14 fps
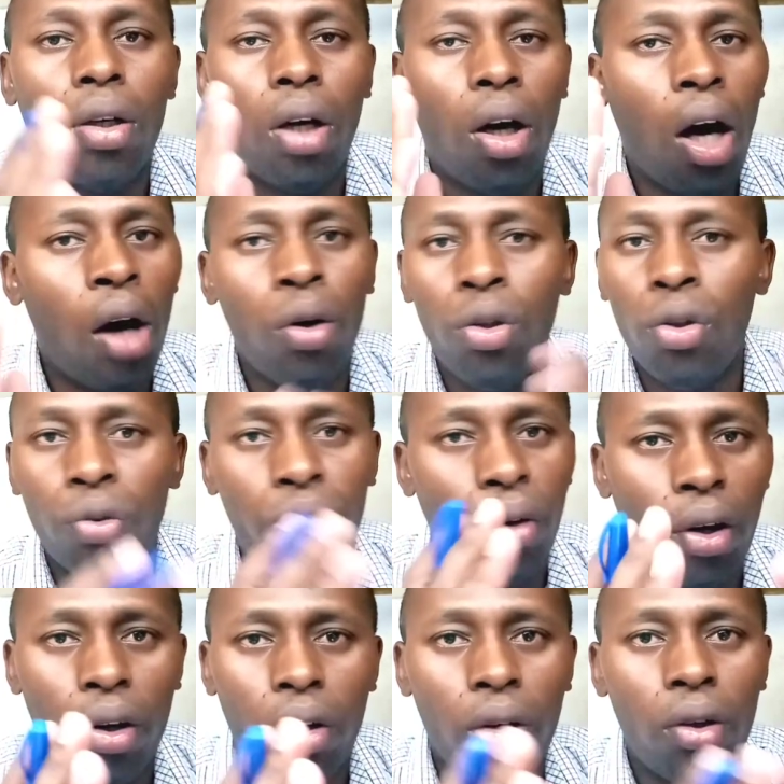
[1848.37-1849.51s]
how you
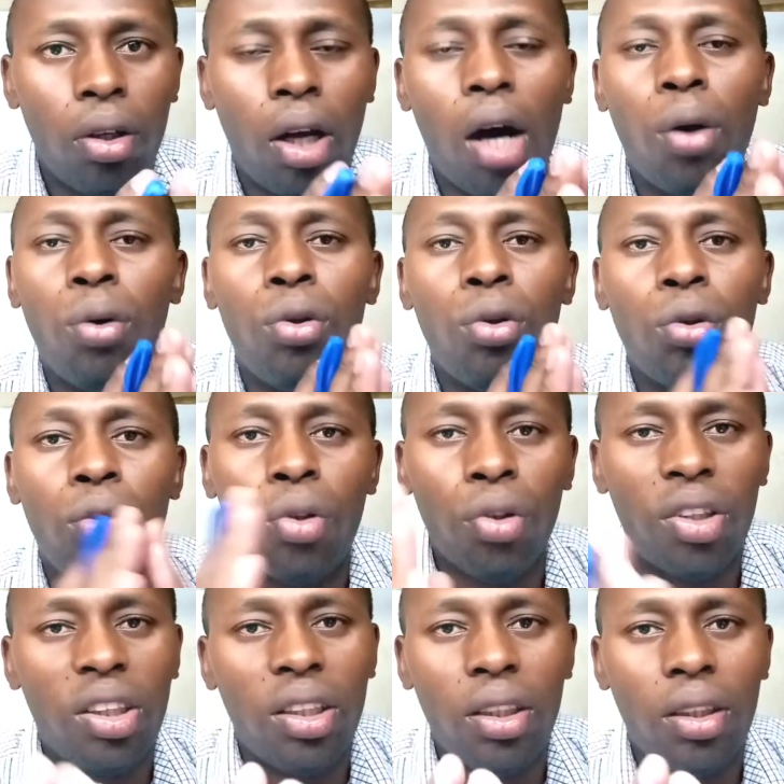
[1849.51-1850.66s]
follow, how you
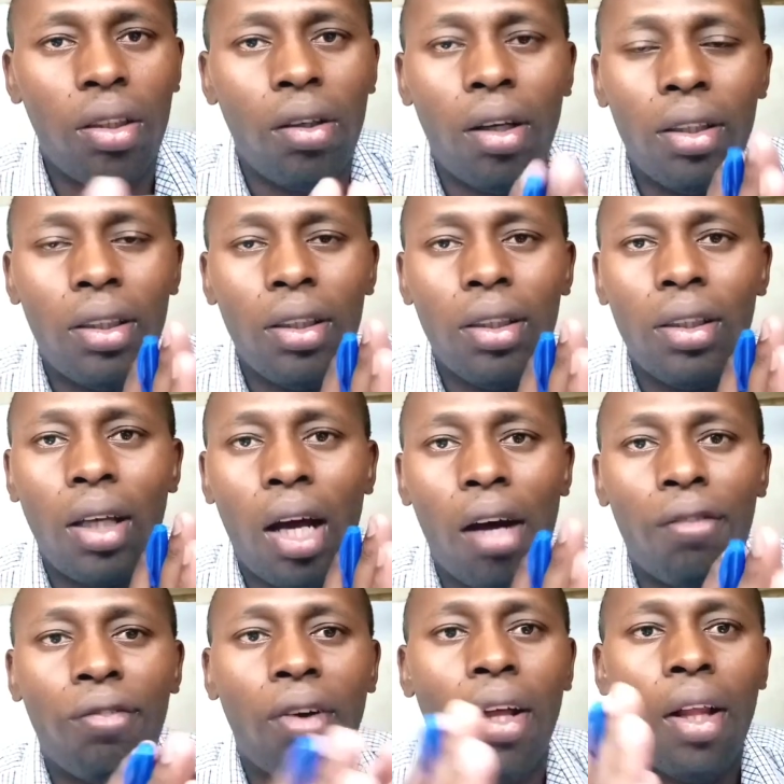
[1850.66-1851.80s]
notice your chicks
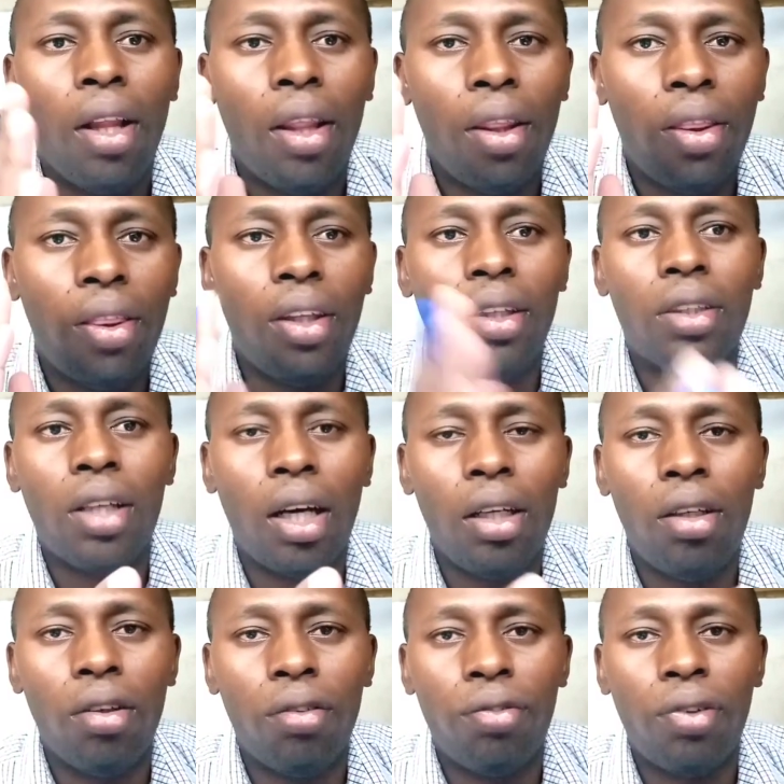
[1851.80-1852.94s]
have this
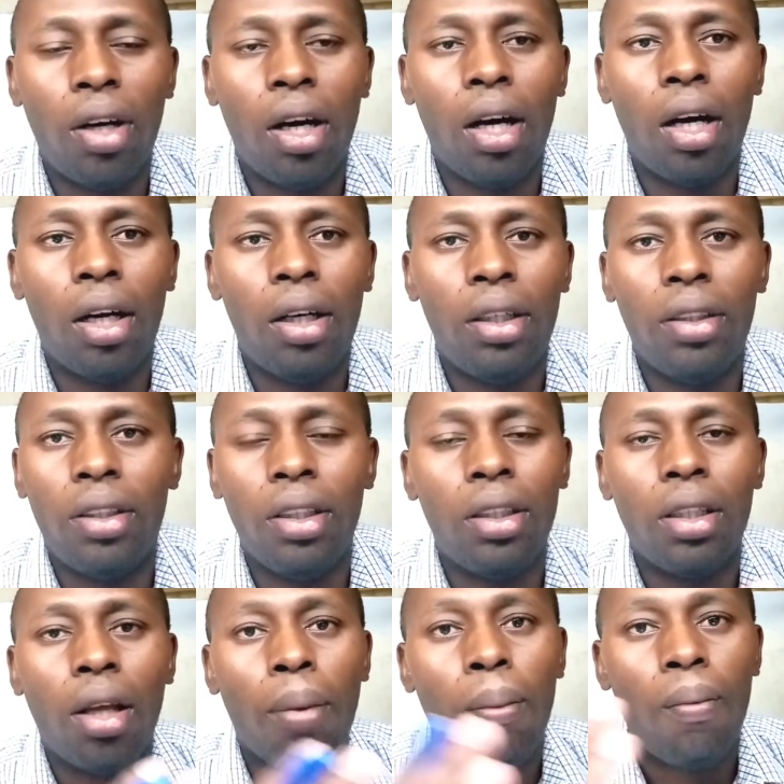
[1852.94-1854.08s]
kind of
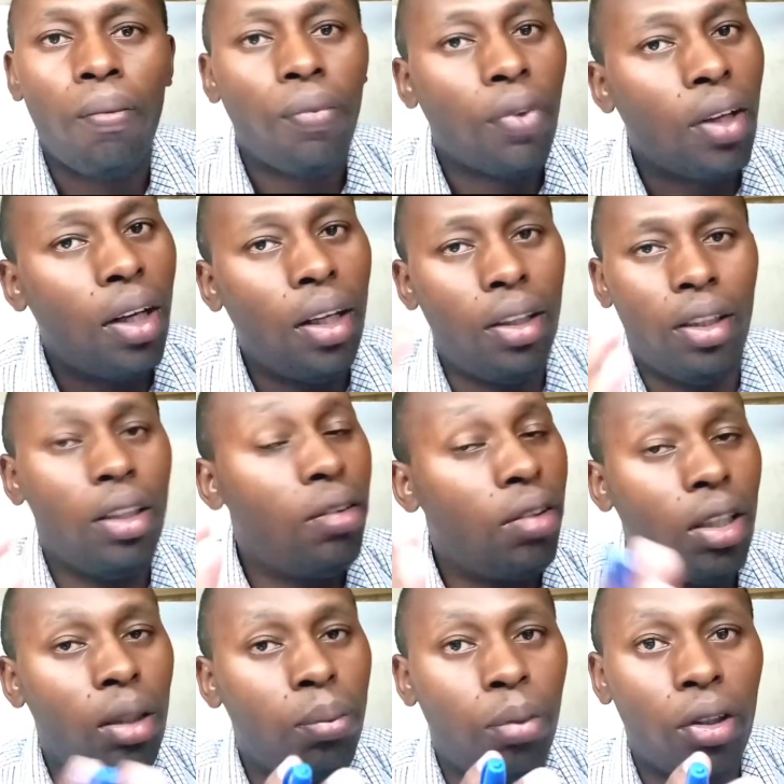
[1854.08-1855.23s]
disease, it is
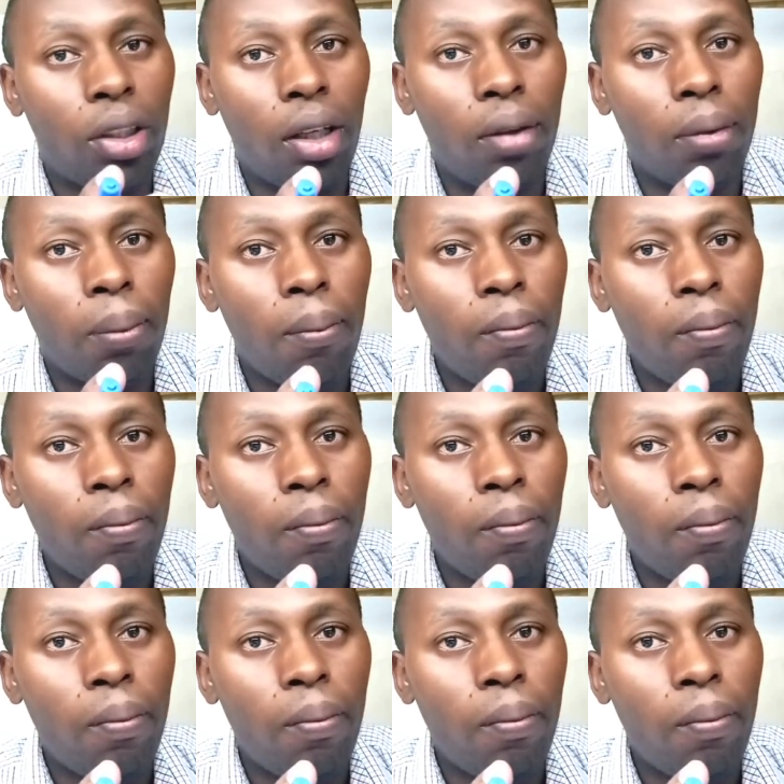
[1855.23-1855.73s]
very important.